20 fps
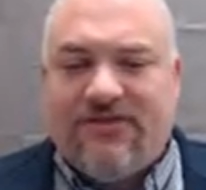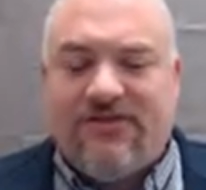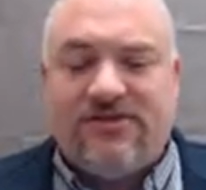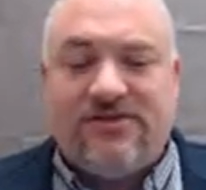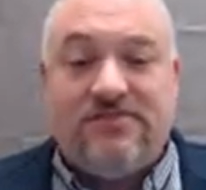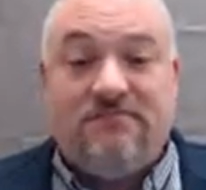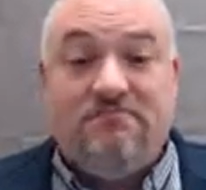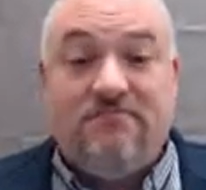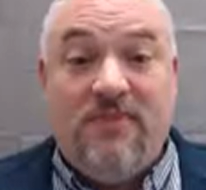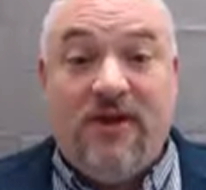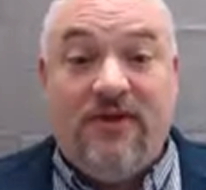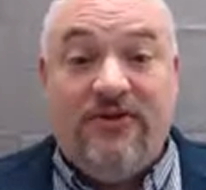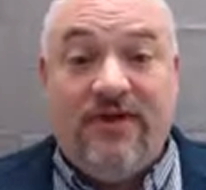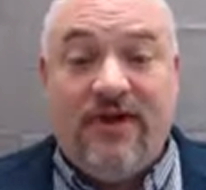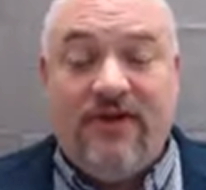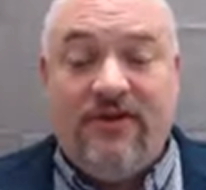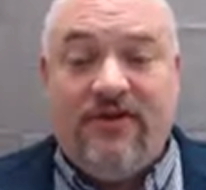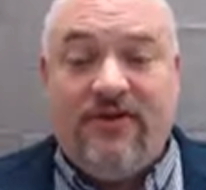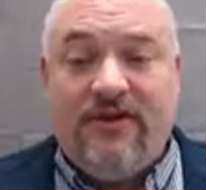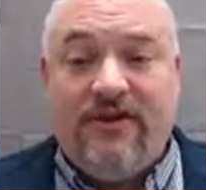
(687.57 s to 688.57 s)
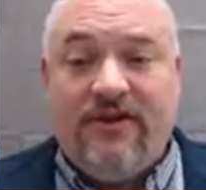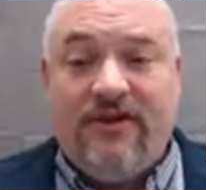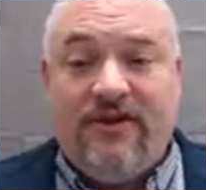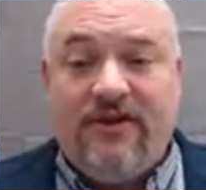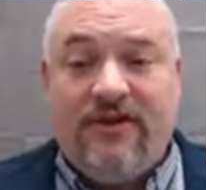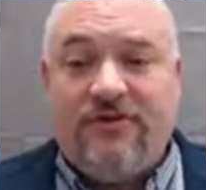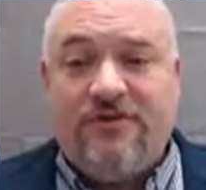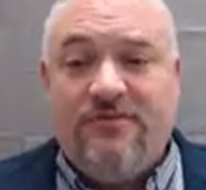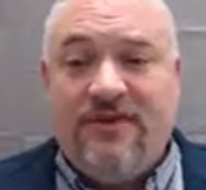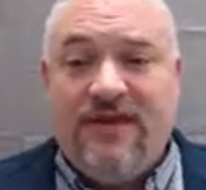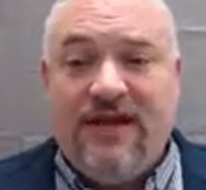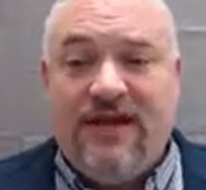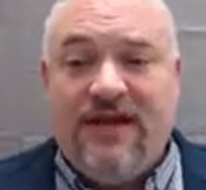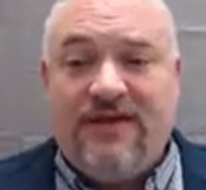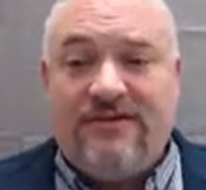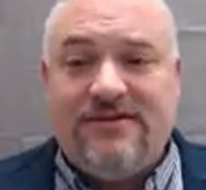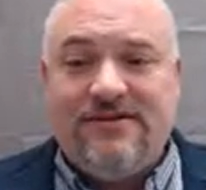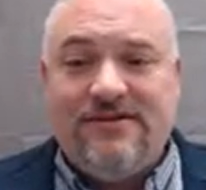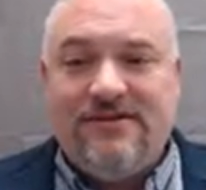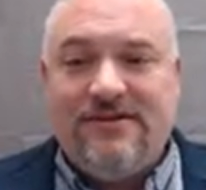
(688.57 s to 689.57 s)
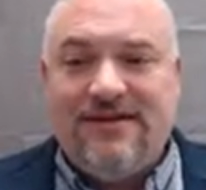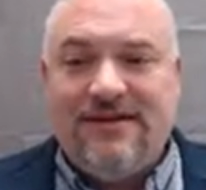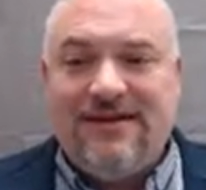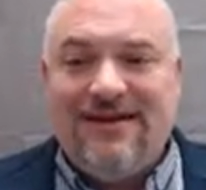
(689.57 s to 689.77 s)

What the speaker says: So it's multinucleate, which means